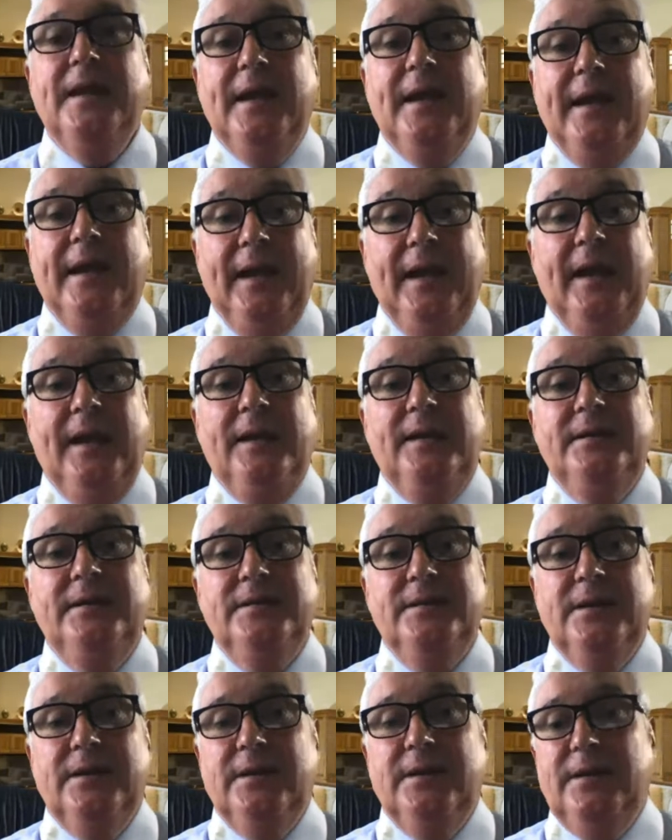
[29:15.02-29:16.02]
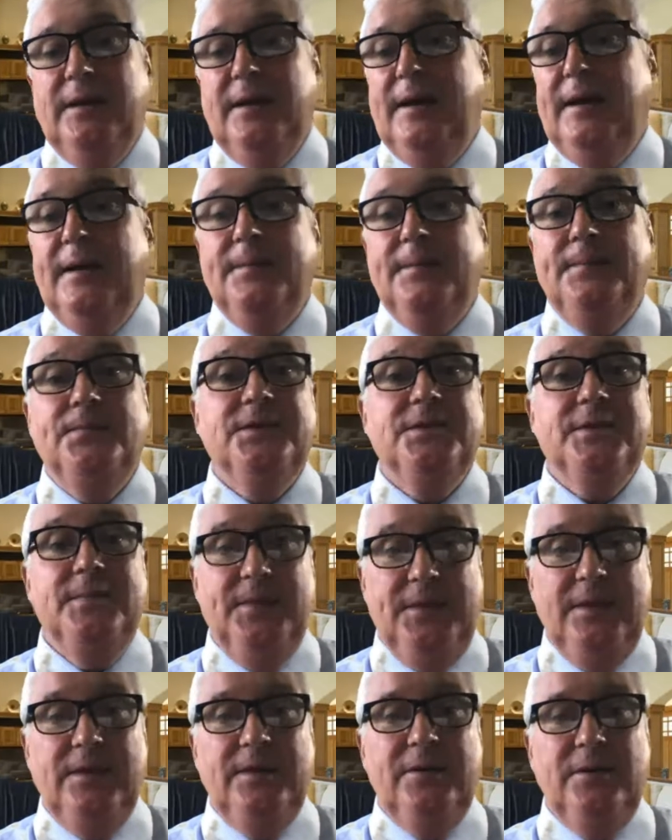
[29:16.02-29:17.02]
and to
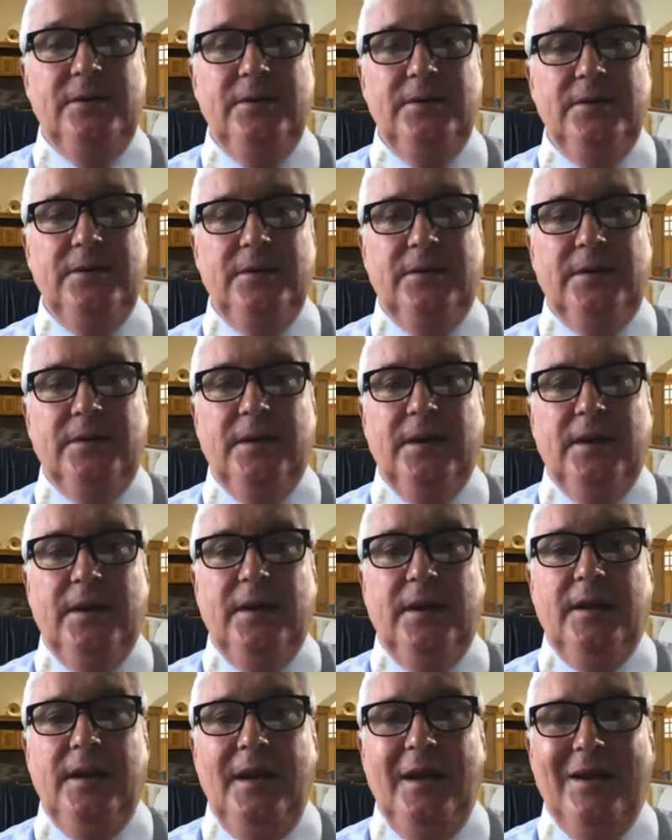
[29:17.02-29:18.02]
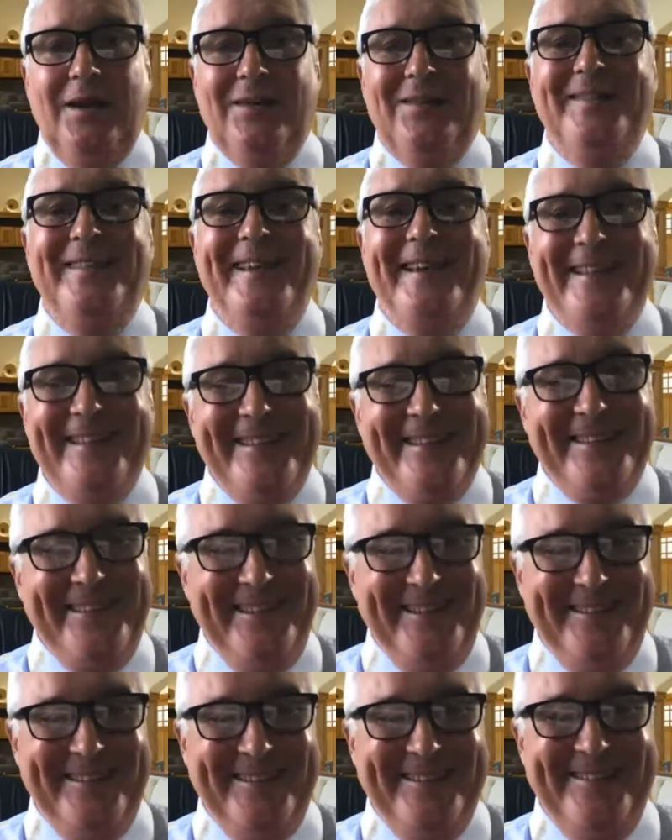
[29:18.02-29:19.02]
be included. Now, the other
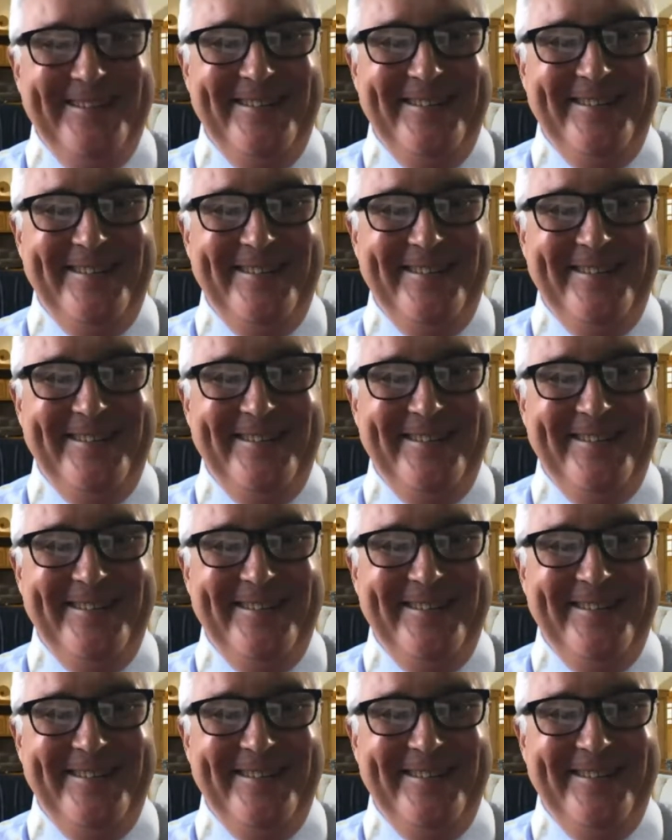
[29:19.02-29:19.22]
thing that you